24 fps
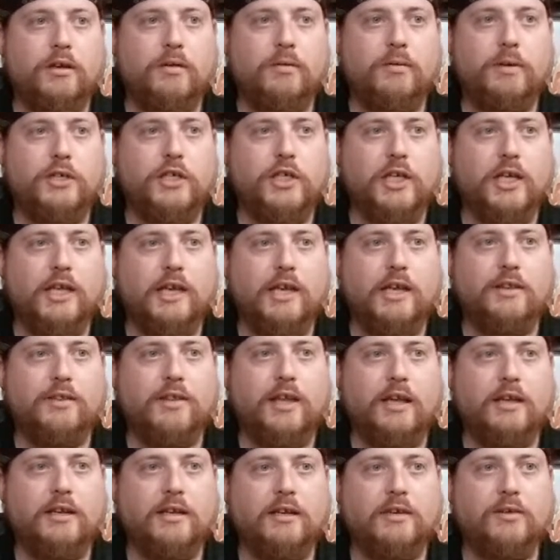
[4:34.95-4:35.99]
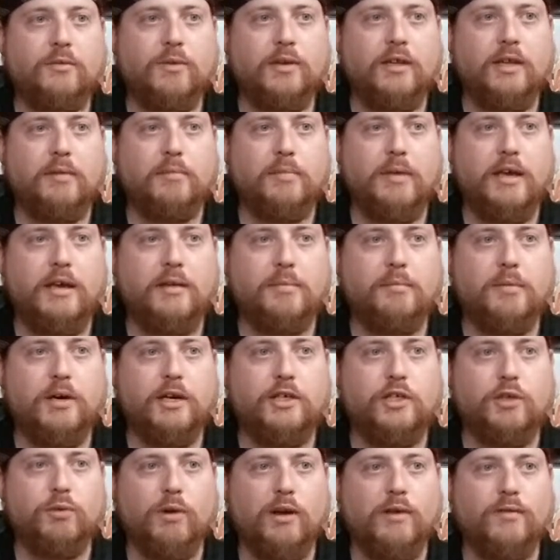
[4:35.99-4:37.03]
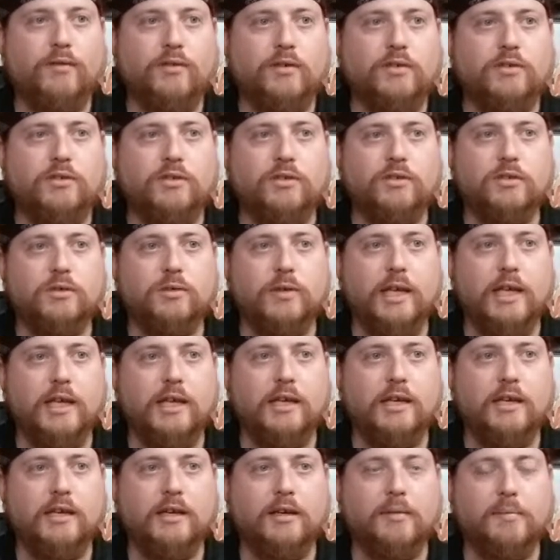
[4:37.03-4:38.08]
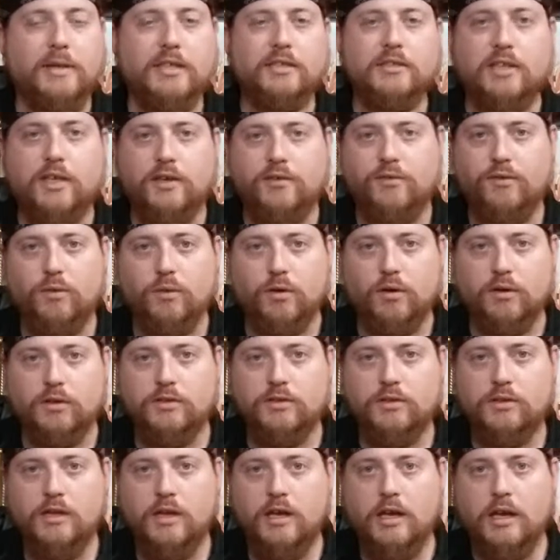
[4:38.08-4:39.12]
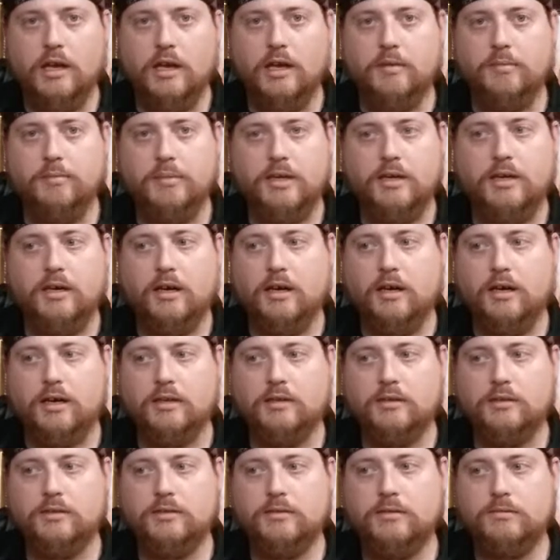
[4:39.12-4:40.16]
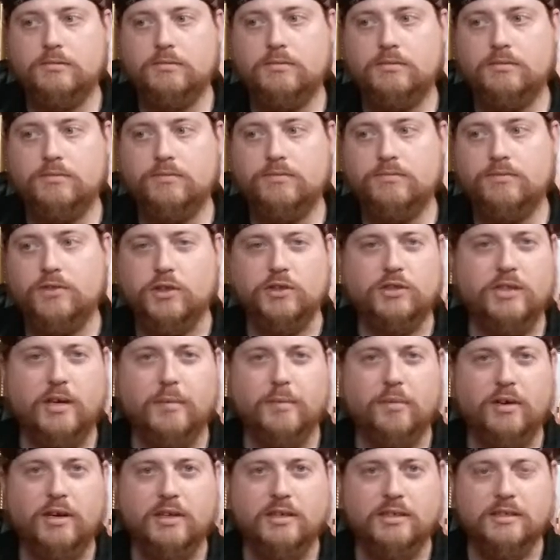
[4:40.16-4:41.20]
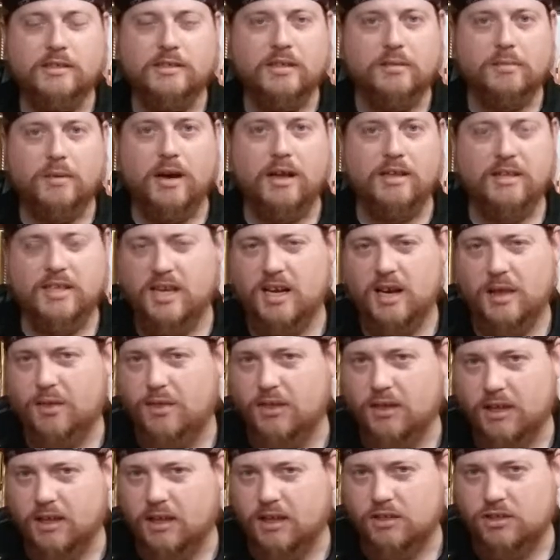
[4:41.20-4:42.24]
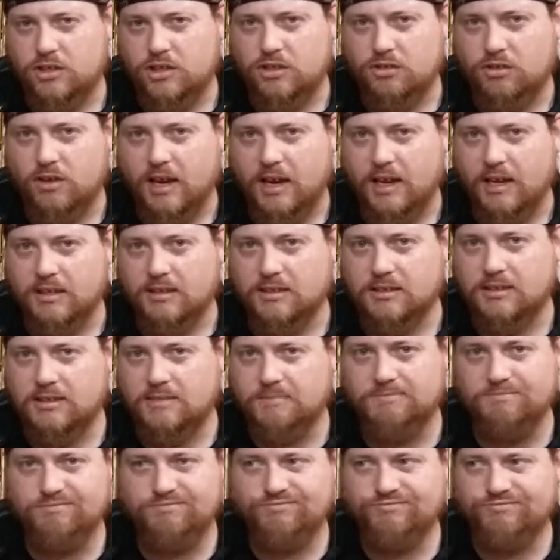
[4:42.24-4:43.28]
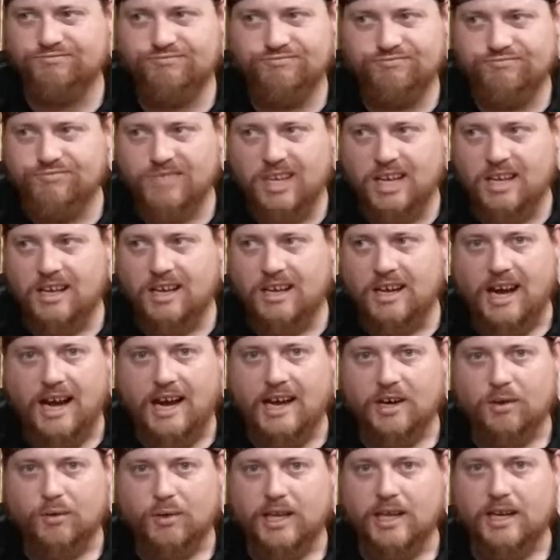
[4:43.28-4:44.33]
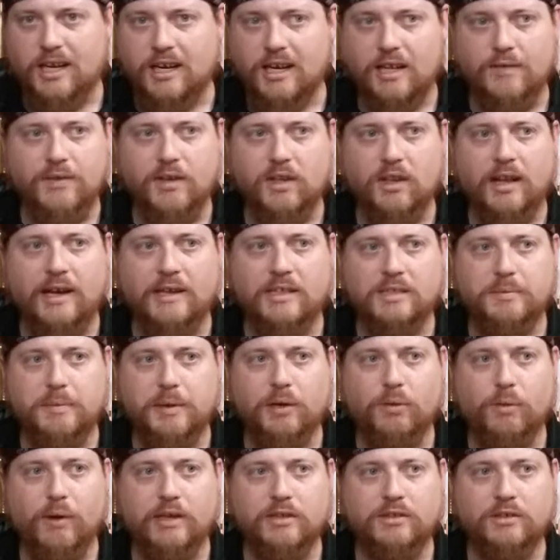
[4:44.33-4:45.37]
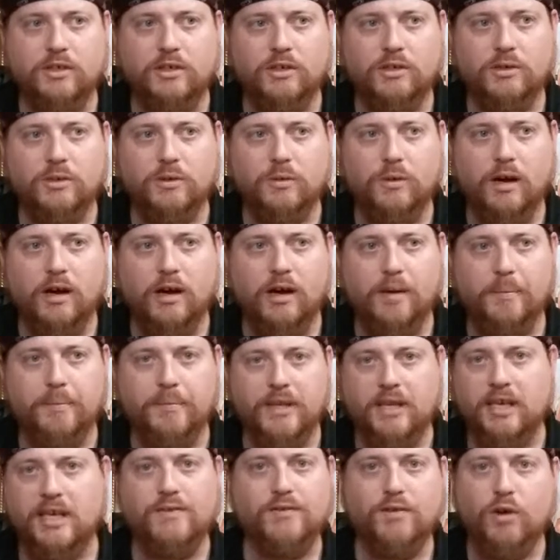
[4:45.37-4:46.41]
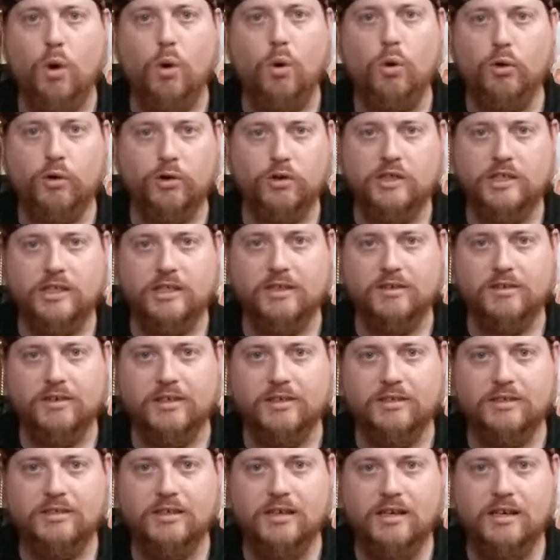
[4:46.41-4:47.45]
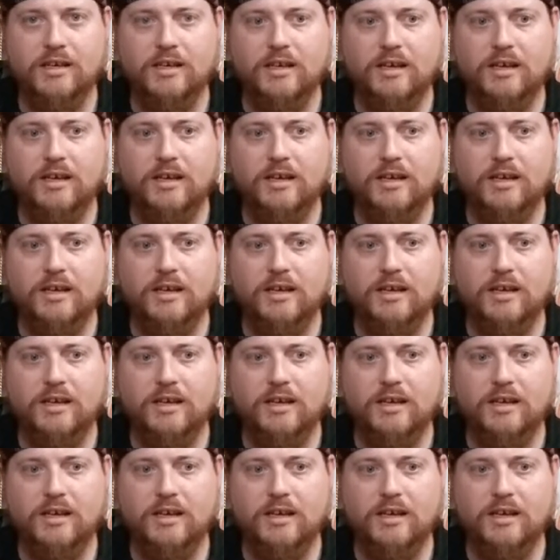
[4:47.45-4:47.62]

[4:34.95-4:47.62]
which again, they didn't really make much reference to in Mystic Force, because for some reason Saban's got a thing against trains. I don't get it. Even Lightspeed Rescue, an even older series,